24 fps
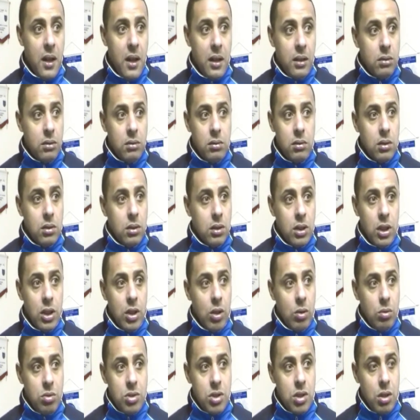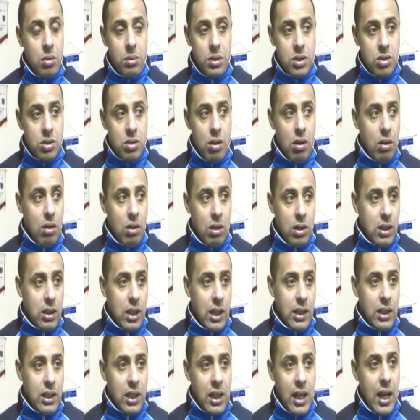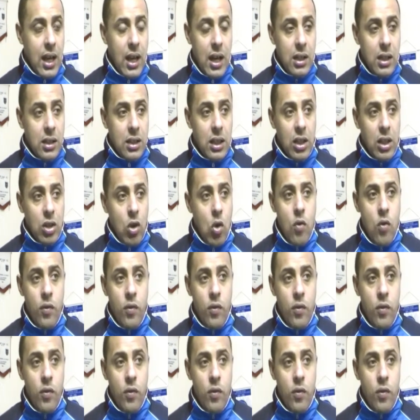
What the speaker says: And so it's not like you get anything